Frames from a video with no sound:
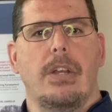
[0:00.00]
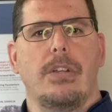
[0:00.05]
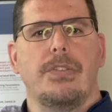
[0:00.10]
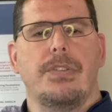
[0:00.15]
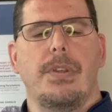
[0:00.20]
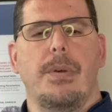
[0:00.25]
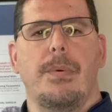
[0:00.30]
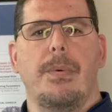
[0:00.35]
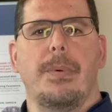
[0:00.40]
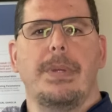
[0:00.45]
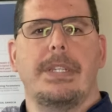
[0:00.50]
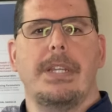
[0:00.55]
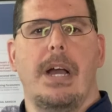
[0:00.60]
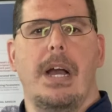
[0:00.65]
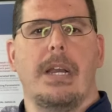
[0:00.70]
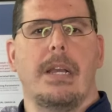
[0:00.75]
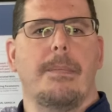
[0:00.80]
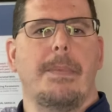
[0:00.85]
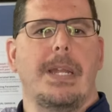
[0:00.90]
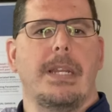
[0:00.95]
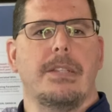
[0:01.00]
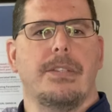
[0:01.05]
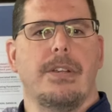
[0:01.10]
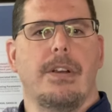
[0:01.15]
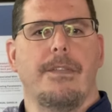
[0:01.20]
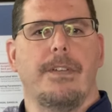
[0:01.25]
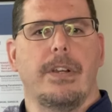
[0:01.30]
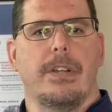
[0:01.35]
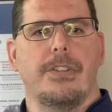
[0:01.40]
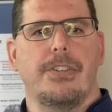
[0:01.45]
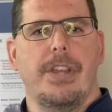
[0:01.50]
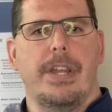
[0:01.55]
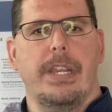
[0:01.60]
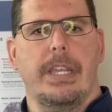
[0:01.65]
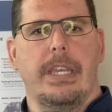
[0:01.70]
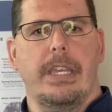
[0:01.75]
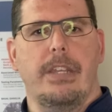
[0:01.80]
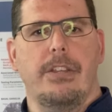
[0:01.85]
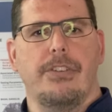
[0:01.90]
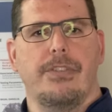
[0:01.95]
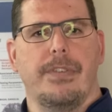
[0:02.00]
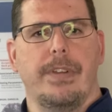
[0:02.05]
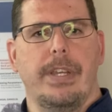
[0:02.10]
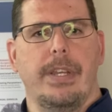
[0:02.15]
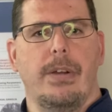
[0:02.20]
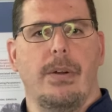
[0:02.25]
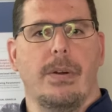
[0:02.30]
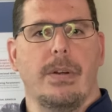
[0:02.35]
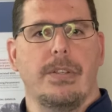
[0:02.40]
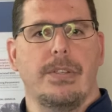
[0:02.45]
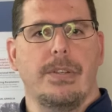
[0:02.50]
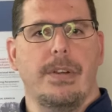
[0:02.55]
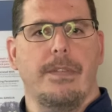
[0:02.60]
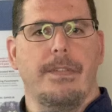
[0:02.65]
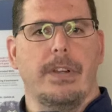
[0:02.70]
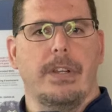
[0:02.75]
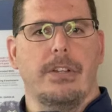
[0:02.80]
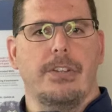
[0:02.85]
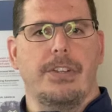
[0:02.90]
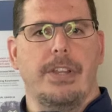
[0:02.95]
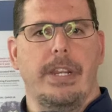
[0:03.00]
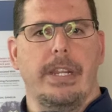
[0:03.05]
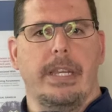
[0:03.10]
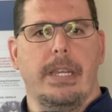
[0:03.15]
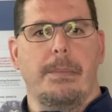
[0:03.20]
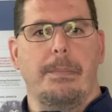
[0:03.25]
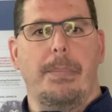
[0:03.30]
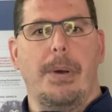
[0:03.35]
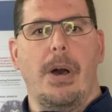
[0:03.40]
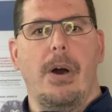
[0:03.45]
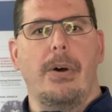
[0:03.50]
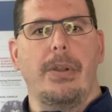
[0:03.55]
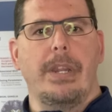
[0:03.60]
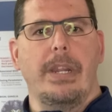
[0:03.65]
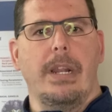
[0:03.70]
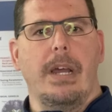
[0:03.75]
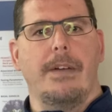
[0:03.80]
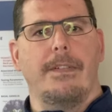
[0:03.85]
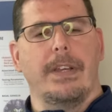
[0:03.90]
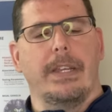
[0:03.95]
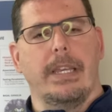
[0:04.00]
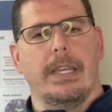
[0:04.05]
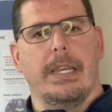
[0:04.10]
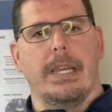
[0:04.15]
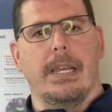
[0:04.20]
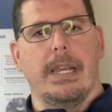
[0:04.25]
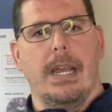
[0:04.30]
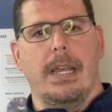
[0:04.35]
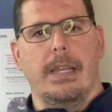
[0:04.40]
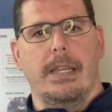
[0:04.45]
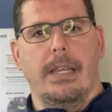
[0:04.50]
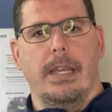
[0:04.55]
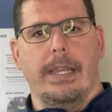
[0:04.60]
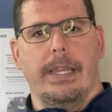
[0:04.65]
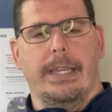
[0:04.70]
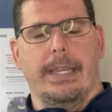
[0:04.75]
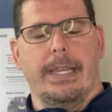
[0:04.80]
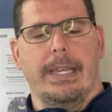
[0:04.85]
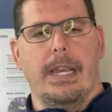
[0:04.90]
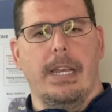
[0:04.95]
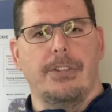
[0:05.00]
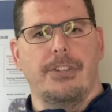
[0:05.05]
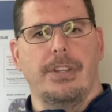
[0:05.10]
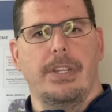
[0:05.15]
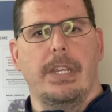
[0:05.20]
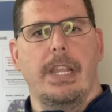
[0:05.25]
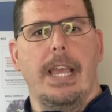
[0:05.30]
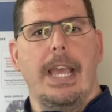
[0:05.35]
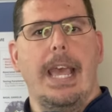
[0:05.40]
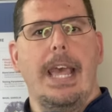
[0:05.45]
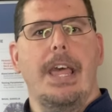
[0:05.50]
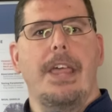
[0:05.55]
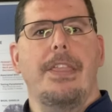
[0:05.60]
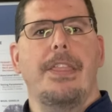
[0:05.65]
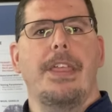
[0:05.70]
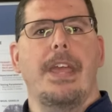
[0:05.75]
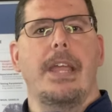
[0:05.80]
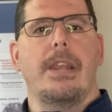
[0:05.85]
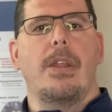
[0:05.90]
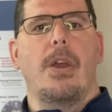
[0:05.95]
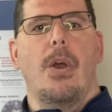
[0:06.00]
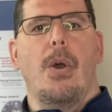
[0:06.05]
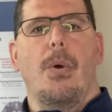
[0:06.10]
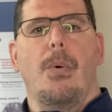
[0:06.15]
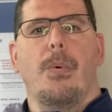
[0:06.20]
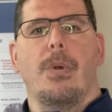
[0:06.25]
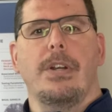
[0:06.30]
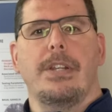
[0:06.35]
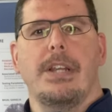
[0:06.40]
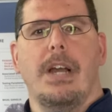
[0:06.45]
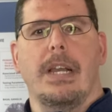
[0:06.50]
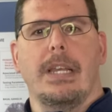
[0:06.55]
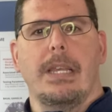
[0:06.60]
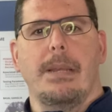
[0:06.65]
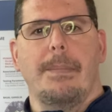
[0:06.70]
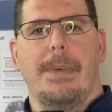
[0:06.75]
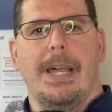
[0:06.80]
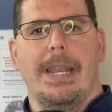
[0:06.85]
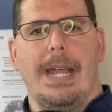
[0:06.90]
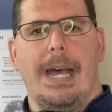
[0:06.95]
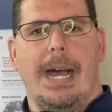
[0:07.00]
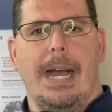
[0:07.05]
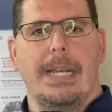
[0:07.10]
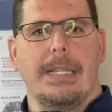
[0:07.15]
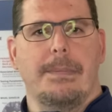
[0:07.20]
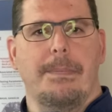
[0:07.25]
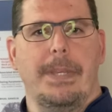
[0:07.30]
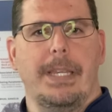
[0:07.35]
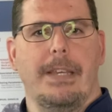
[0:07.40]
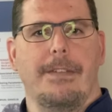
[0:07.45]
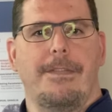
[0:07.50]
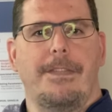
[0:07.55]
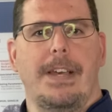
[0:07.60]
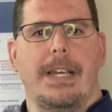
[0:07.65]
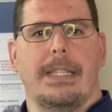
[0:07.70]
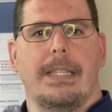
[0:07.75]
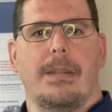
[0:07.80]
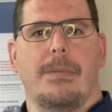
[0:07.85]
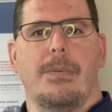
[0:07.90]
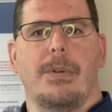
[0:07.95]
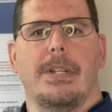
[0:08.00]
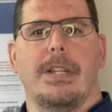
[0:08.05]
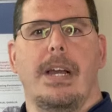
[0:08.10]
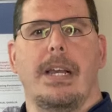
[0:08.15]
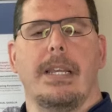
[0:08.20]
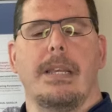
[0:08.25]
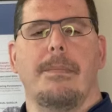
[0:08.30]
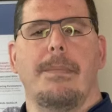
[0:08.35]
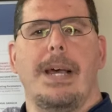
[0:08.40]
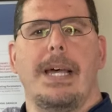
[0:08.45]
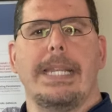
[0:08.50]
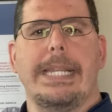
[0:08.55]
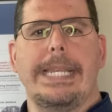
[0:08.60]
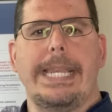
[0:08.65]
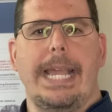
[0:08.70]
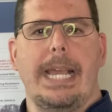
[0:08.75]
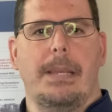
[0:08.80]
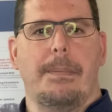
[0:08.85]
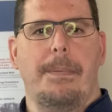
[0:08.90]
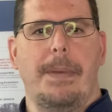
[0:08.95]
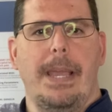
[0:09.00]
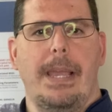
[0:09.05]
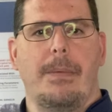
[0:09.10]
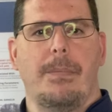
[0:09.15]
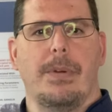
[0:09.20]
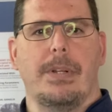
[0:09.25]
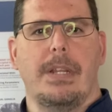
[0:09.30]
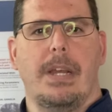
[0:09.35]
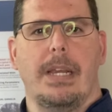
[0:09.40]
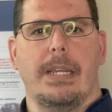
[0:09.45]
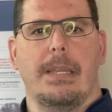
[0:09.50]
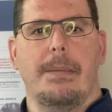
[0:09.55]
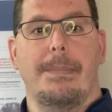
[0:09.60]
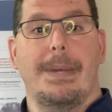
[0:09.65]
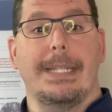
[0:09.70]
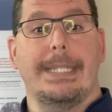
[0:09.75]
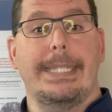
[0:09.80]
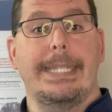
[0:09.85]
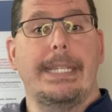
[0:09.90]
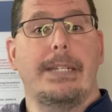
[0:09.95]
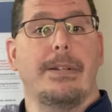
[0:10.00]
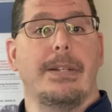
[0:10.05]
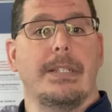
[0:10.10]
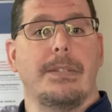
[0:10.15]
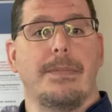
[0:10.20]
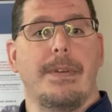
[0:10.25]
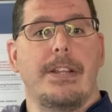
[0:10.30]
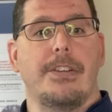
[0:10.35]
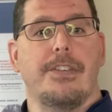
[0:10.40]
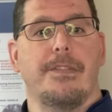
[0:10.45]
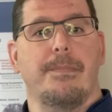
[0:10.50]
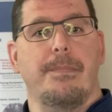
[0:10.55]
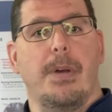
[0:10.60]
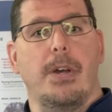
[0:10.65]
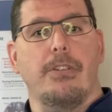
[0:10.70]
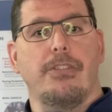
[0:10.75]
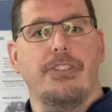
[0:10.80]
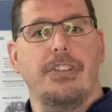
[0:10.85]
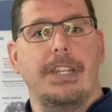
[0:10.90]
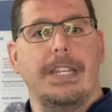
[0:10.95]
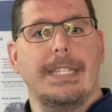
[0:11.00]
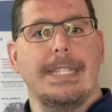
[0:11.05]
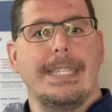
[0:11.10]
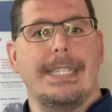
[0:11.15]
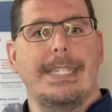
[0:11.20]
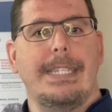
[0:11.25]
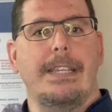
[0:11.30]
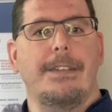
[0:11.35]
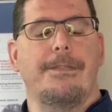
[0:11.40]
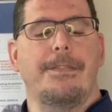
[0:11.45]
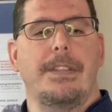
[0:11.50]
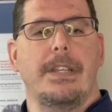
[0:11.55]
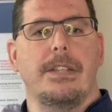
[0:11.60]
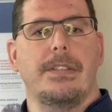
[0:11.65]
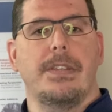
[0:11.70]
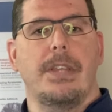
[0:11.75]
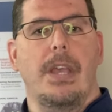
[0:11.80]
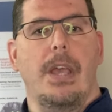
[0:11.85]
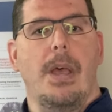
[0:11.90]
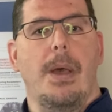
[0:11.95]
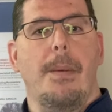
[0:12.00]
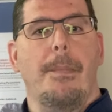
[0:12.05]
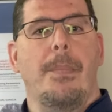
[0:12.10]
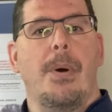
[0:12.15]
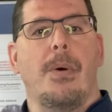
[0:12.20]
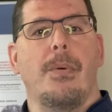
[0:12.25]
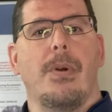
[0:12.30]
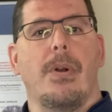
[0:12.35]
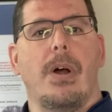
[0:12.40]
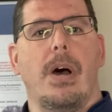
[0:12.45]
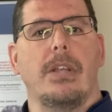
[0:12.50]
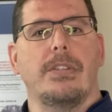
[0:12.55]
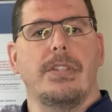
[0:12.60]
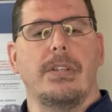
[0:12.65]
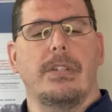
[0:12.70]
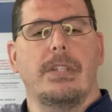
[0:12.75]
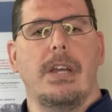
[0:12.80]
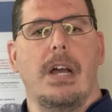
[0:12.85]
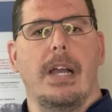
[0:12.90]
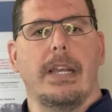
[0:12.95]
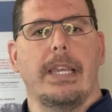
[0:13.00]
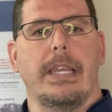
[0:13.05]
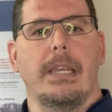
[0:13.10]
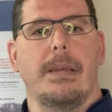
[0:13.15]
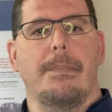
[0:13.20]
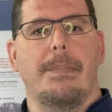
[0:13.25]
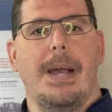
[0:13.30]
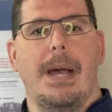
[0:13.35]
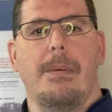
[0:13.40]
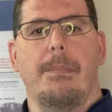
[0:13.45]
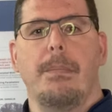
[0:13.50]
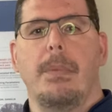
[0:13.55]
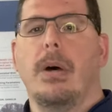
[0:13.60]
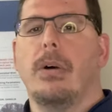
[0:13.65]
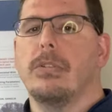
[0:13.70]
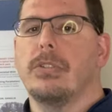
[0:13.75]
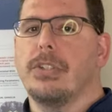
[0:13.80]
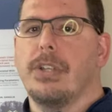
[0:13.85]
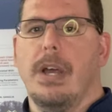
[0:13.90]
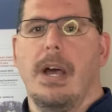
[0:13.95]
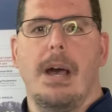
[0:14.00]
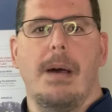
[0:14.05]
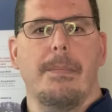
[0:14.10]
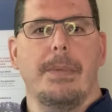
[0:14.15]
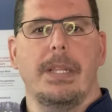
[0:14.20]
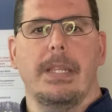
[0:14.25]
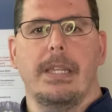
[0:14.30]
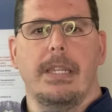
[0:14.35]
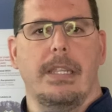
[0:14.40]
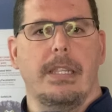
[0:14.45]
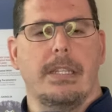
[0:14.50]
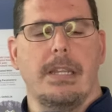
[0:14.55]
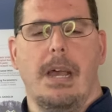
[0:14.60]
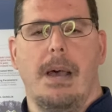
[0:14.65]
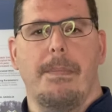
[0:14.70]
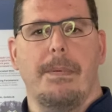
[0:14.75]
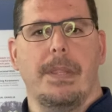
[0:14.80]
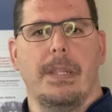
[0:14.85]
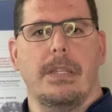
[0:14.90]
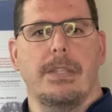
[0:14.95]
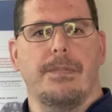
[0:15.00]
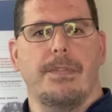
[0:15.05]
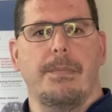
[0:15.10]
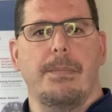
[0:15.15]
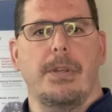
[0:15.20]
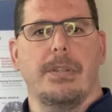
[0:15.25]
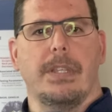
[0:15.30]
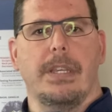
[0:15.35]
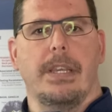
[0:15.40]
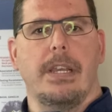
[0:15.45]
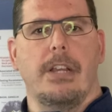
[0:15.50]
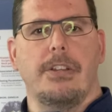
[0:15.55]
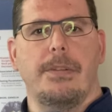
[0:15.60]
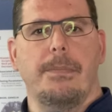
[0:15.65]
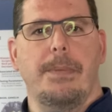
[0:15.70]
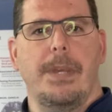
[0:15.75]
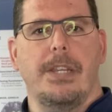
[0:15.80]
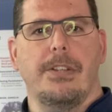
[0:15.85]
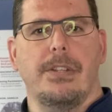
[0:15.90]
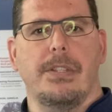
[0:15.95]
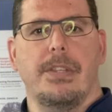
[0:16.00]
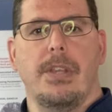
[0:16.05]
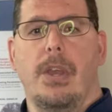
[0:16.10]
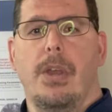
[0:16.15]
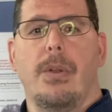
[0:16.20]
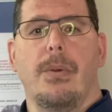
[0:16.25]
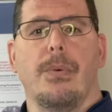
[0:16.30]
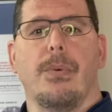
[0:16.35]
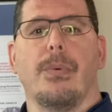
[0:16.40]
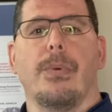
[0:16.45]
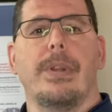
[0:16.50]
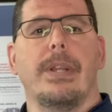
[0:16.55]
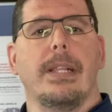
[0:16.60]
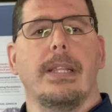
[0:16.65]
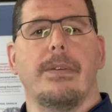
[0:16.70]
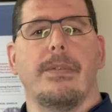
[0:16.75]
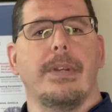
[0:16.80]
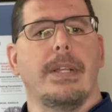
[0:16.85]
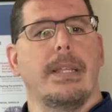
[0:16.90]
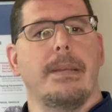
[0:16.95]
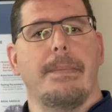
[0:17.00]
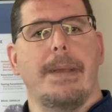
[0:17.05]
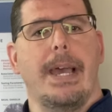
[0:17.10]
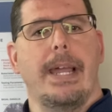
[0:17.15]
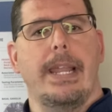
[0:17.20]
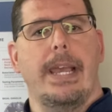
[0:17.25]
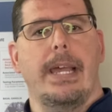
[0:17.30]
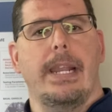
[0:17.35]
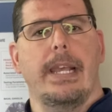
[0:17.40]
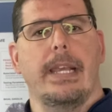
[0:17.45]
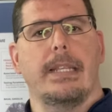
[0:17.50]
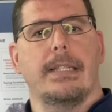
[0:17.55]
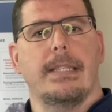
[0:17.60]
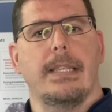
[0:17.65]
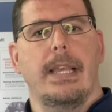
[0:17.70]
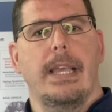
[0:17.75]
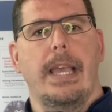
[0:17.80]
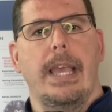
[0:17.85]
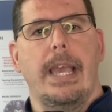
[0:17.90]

So when we talk about a cervicogenic injury or a cervicogenic component of a concussion, then we're talking about eyes being affected, we're talking about neck pain, we're talking about decreased range of motion and stiffness, but we're also talking about, most commonly in the top of the list for most concussion patients, really bad headaches.